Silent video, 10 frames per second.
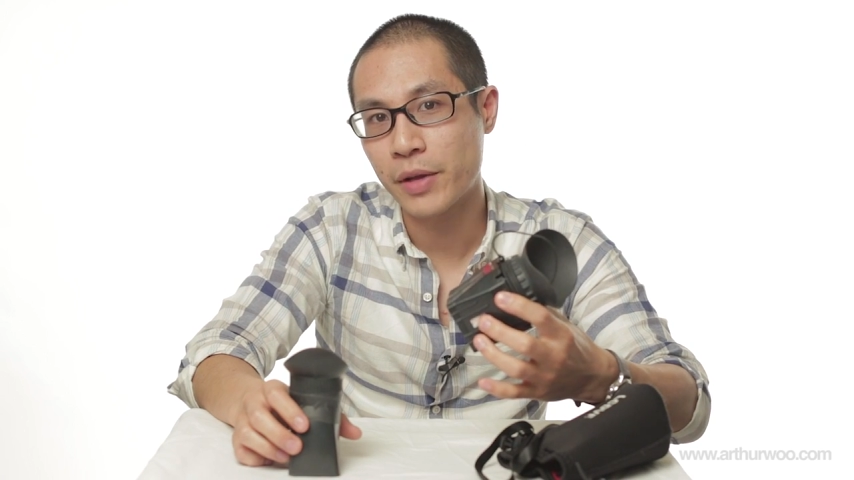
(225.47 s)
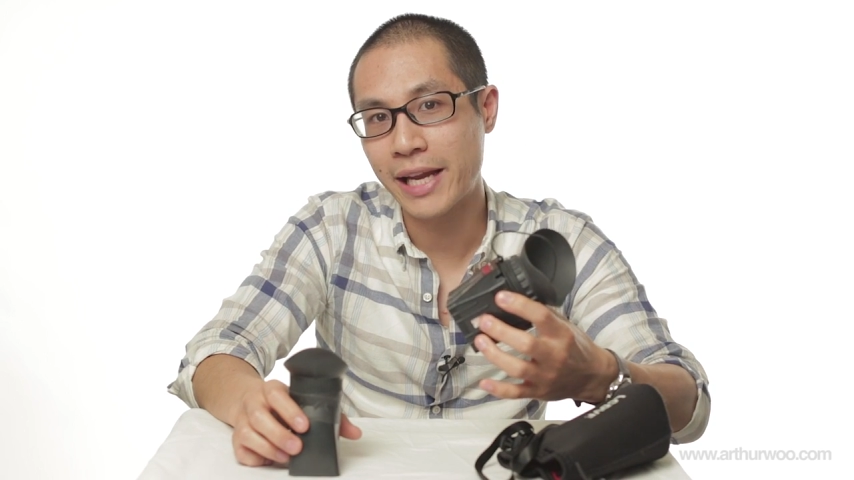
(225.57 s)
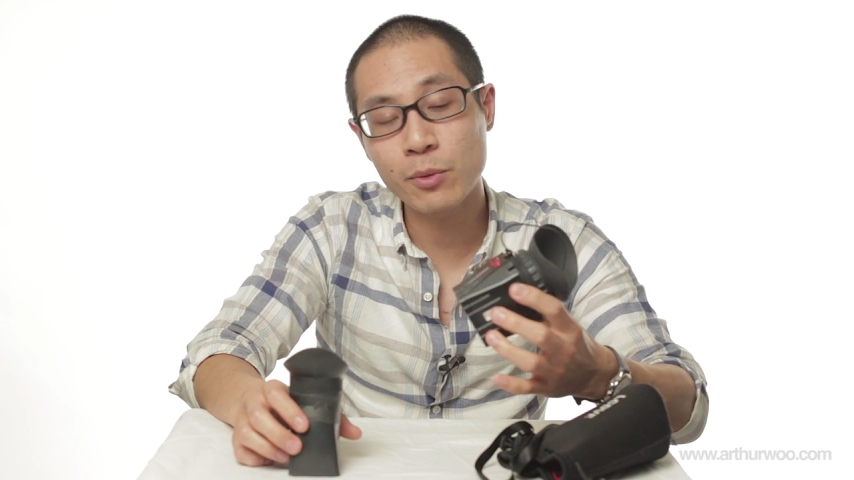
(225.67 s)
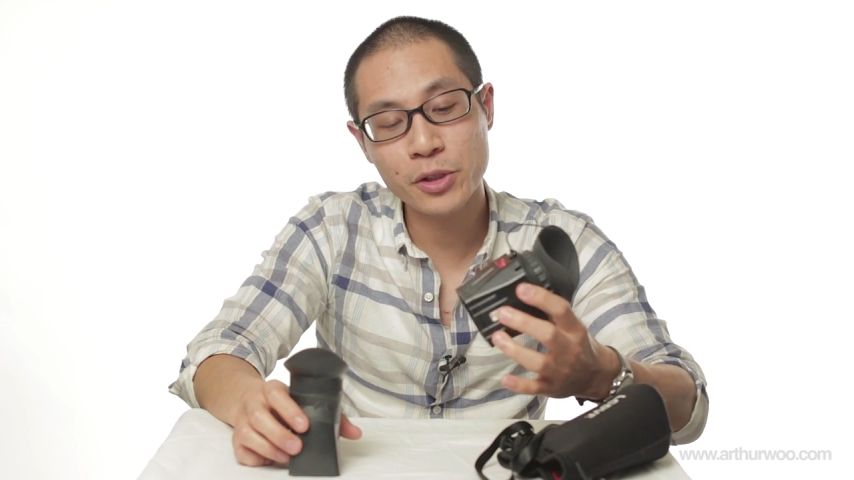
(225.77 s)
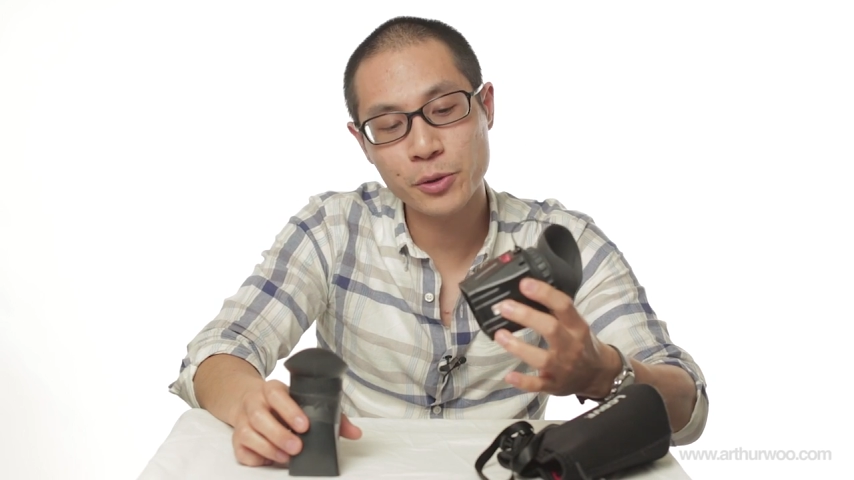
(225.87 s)

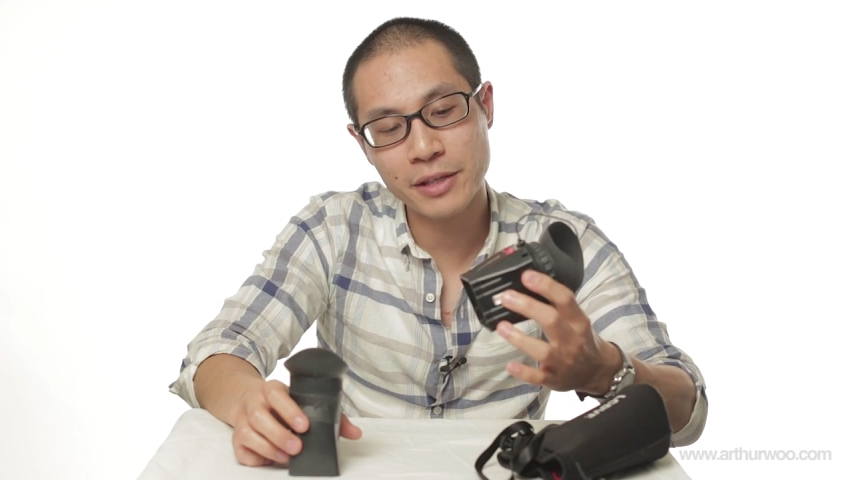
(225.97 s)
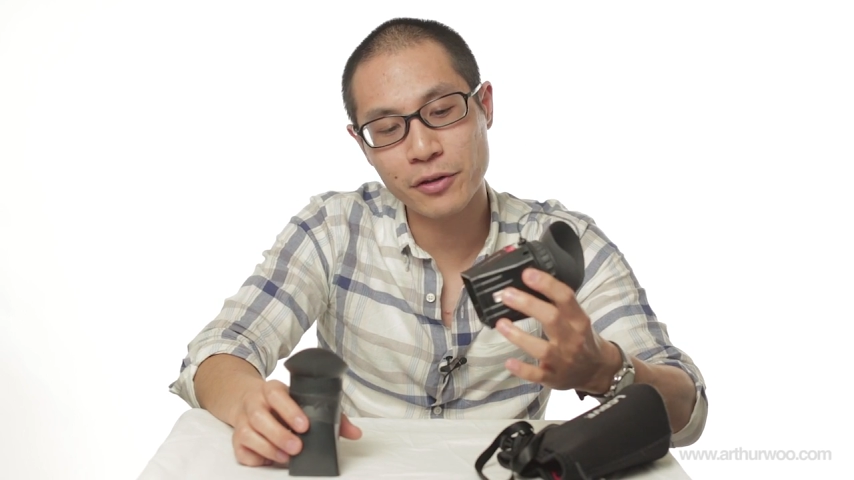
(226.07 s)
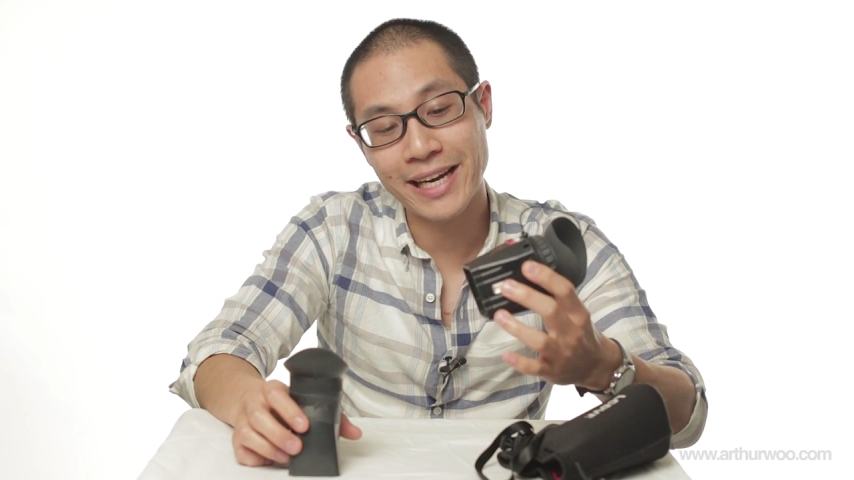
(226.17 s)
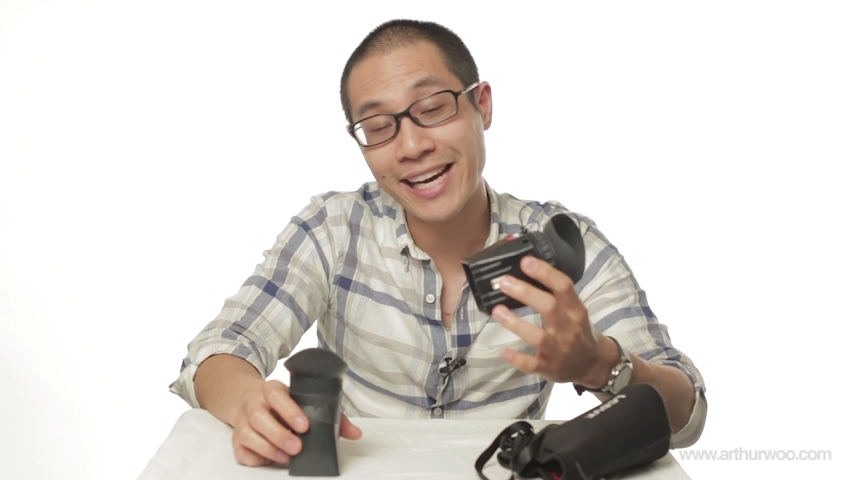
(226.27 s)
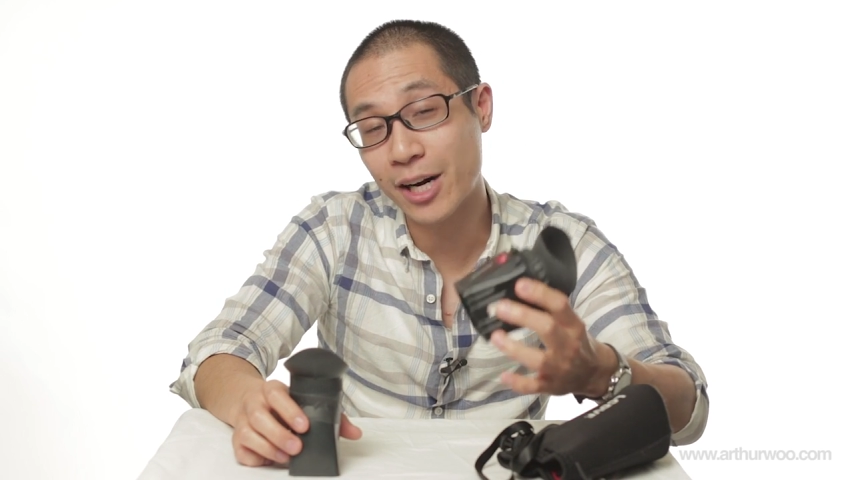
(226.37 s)
Anyone who's
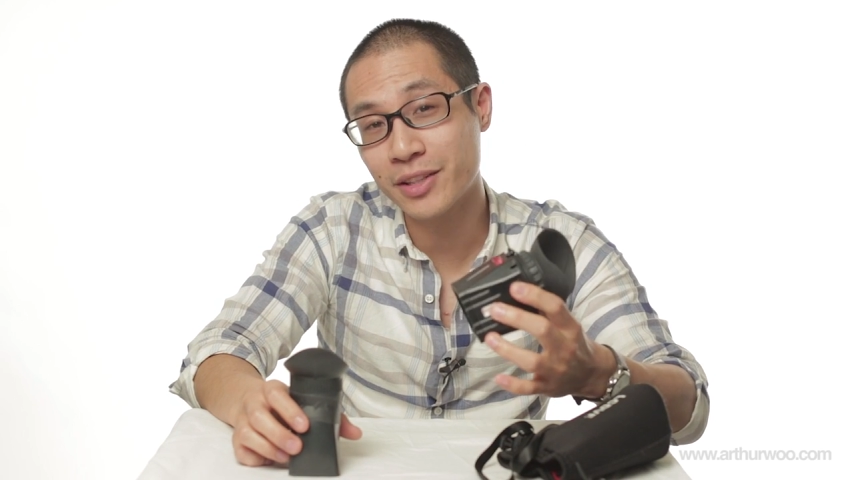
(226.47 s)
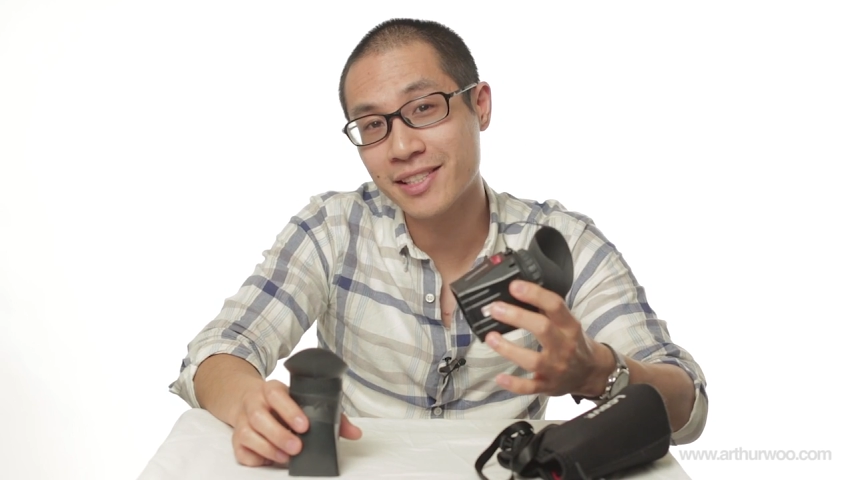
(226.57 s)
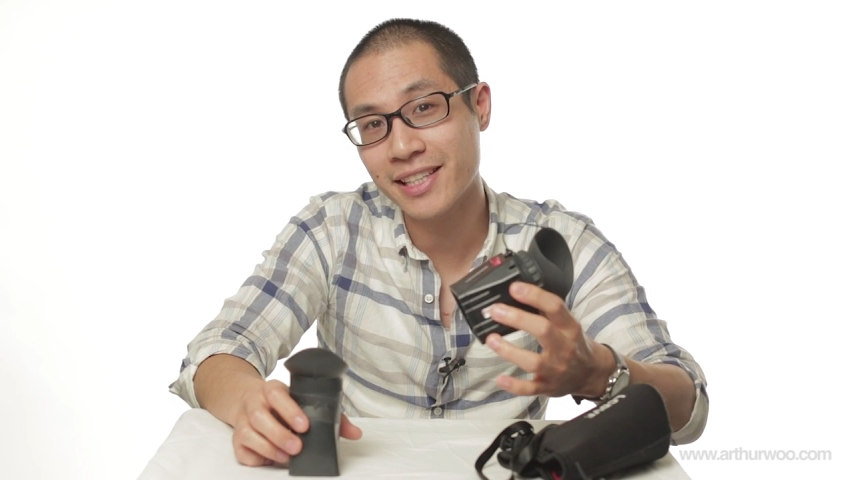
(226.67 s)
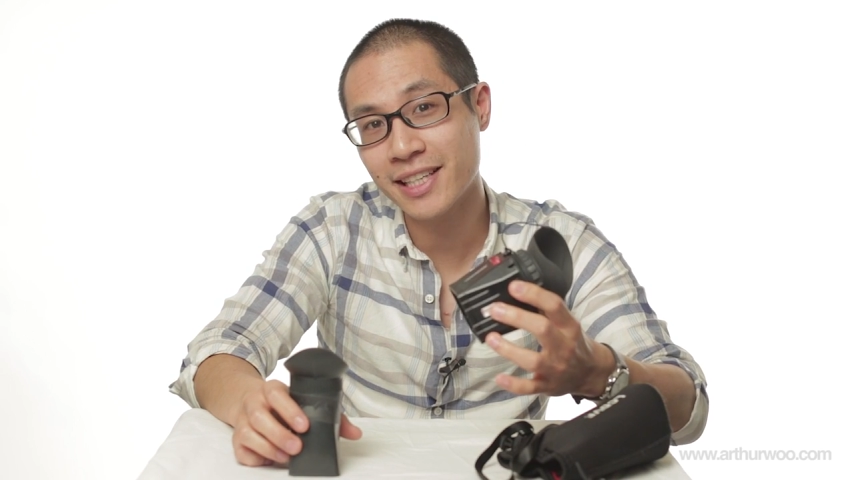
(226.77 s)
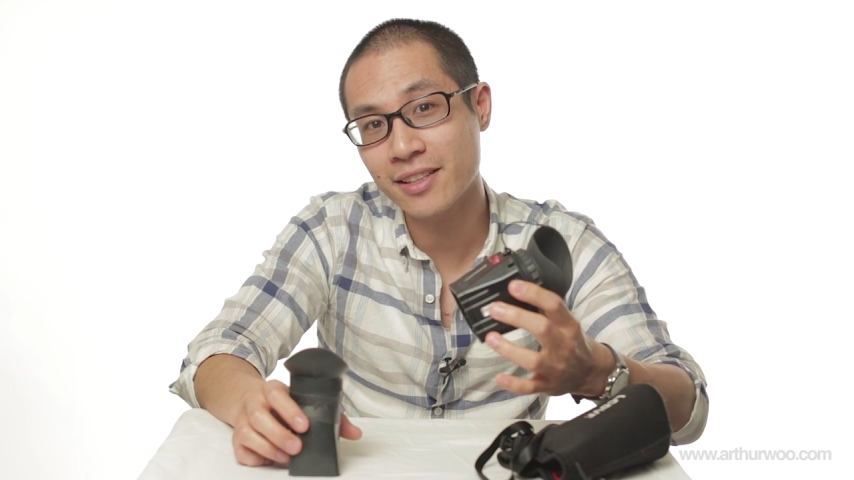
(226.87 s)
ever held
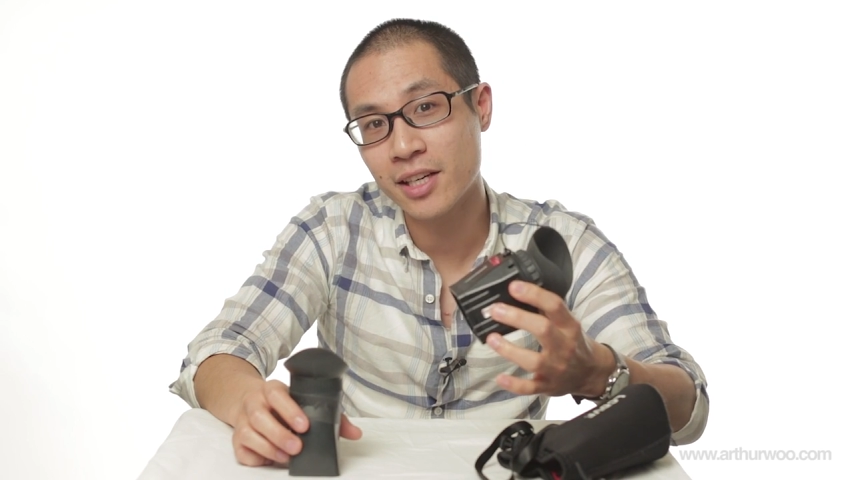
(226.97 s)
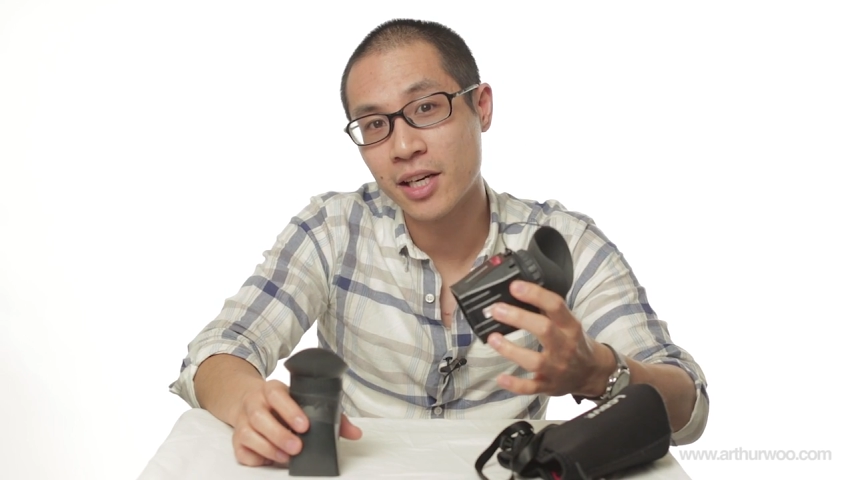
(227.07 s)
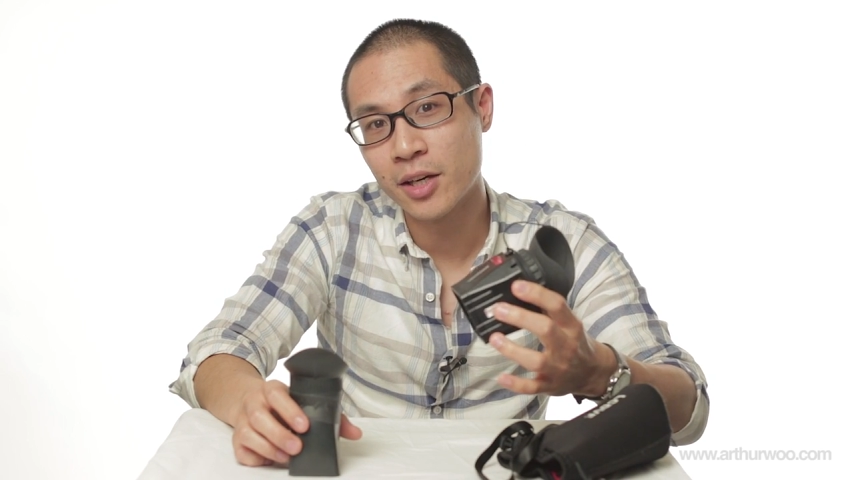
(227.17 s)
this thing